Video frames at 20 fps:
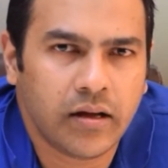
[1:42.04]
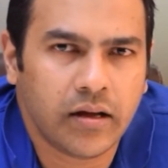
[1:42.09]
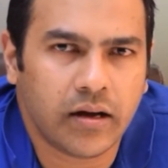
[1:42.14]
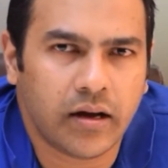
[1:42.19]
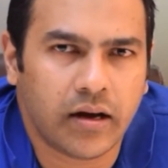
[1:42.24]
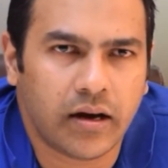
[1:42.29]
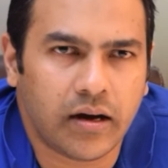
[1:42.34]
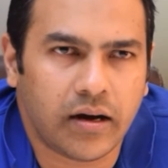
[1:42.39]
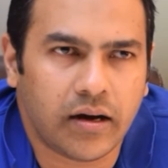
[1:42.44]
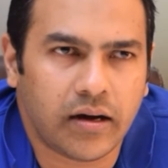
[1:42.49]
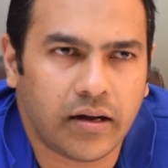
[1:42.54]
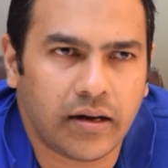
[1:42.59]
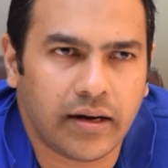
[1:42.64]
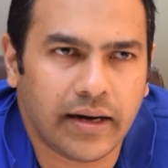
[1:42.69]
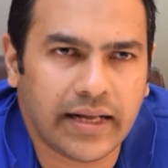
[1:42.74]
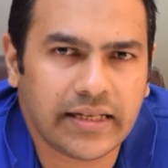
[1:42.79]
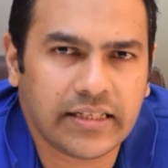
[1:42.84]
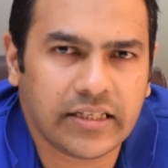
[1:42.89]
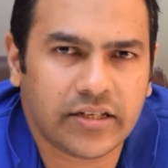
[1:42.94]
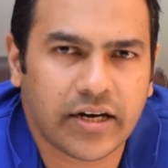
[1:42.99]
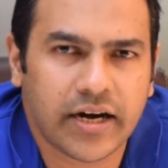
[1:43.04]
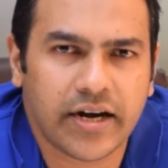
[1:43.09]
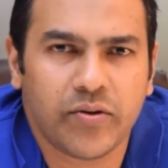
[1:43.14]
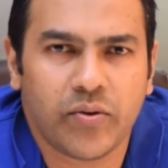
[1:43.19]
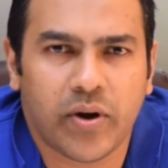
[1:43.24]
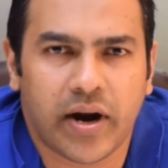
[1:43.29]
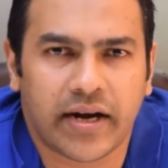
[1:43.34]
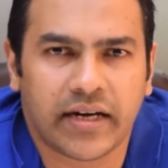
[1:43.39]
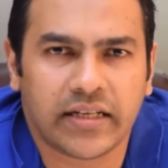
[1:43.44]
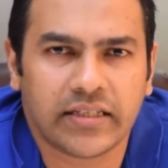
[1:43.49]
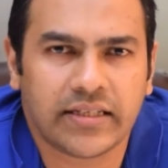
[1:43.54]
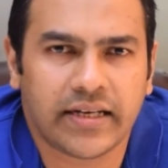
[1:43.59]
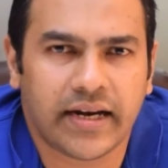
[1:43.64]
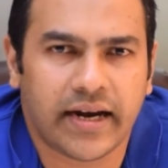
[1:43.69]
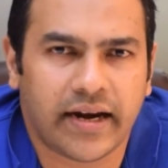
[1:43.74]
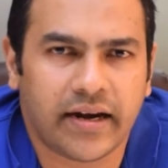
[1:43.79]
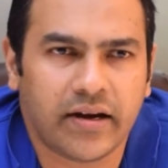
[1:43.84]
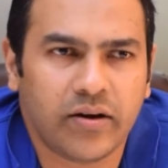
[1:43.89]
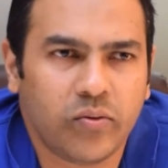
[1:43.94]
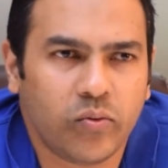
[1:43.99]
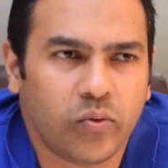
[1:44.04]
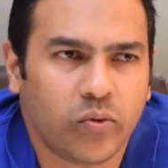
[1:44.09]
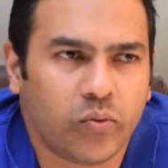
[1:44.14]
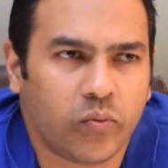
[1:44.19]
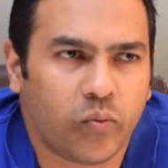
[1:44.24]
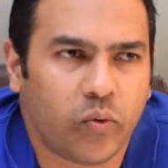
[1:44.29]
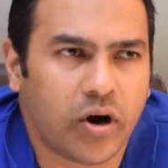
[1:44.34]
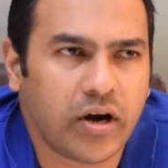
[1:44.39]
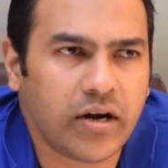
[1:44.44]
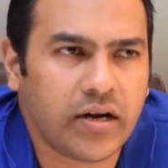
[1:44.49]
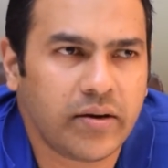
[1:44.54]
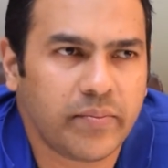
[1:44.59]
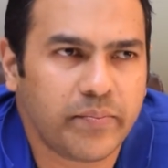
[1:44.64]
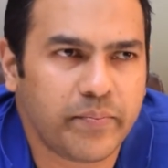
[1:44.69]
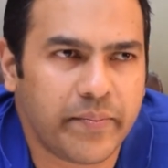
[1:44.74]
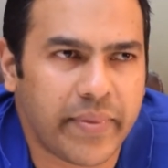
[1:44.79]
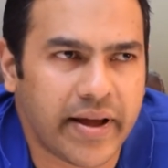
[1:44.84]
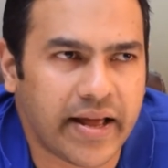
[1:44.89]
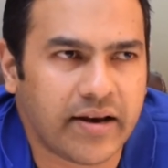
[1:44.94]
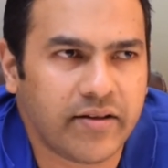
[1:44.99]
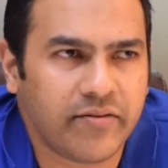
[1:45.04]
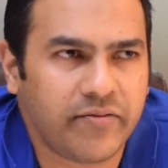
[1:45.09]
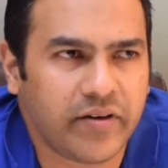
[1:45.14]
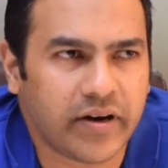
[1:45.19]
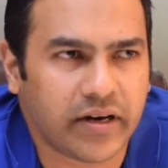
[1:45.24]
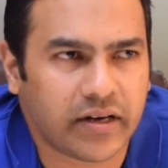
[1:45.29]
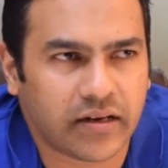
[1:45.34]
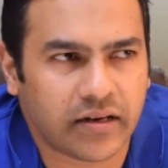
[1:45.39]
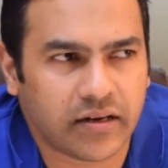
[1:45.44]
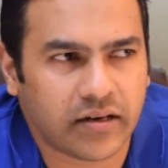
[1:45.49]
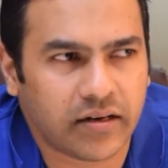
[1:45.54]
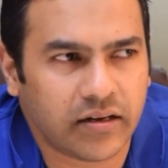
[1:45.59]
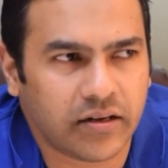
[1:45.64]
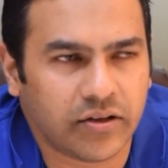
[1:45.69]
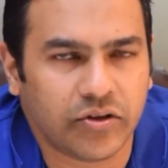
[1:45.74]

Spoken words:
Let's try to understand what benefit